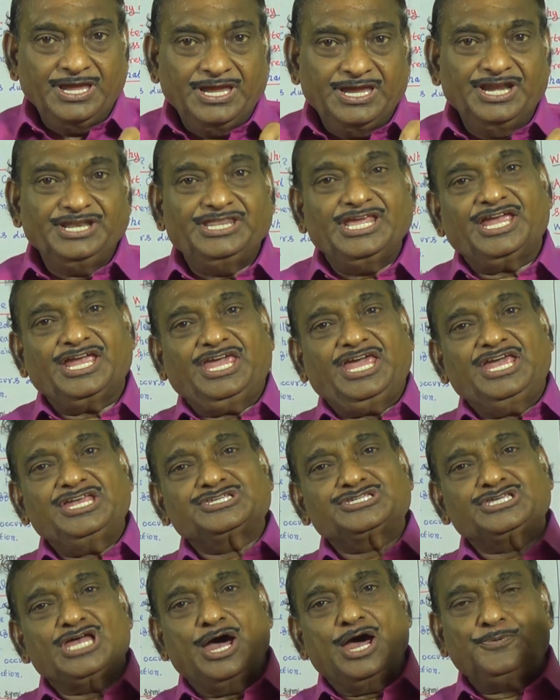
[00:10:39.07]
in the
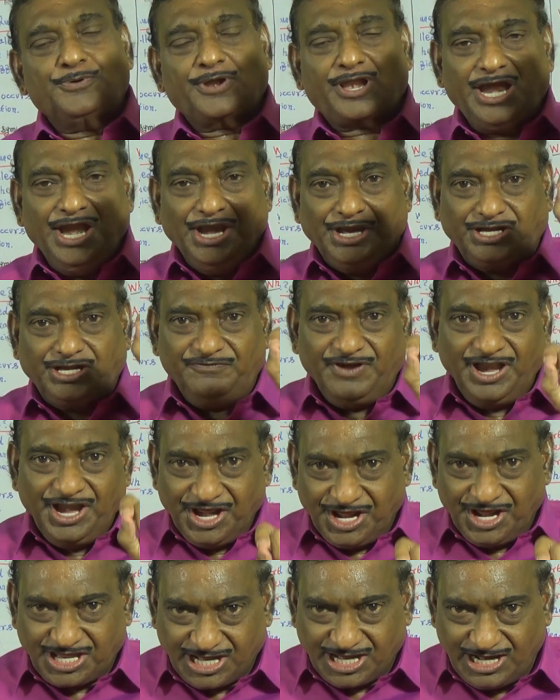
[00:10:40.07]
case of right
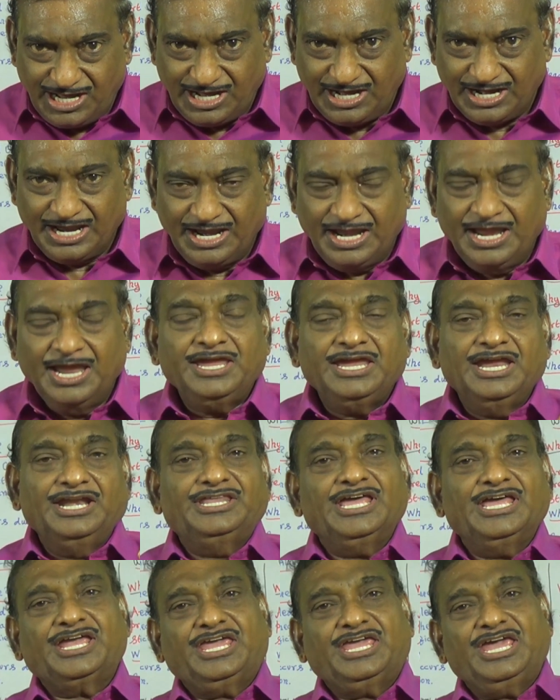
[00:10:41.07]
ventricle, in
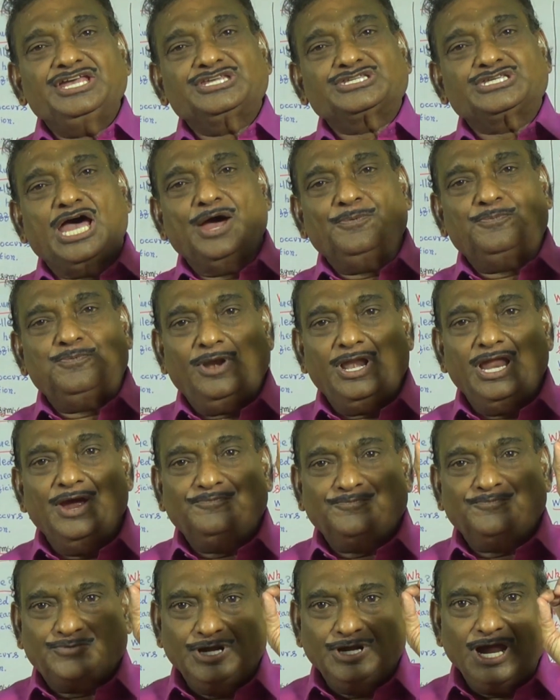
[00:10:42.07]
the case of
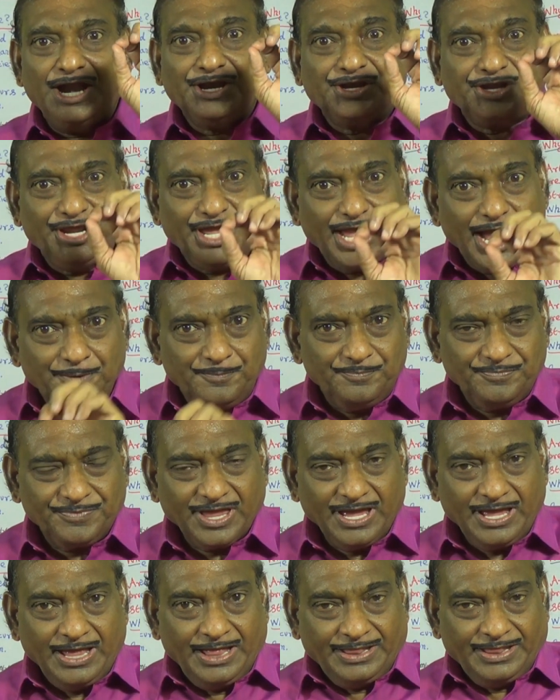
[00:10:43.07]
left
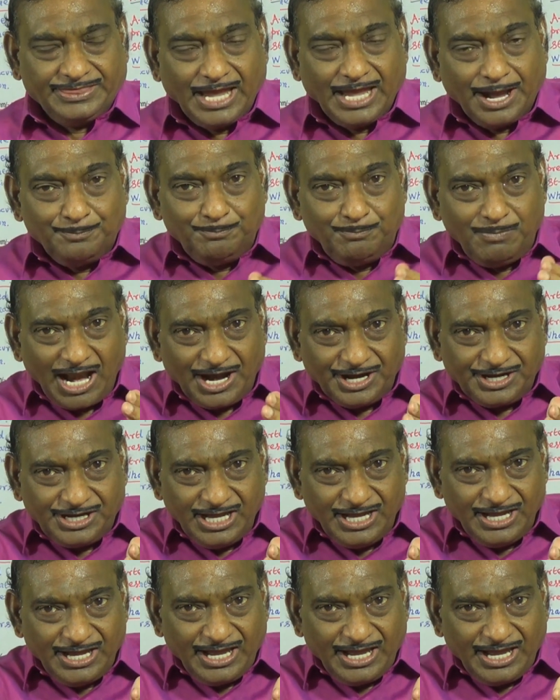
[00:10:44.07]
atrium, the blood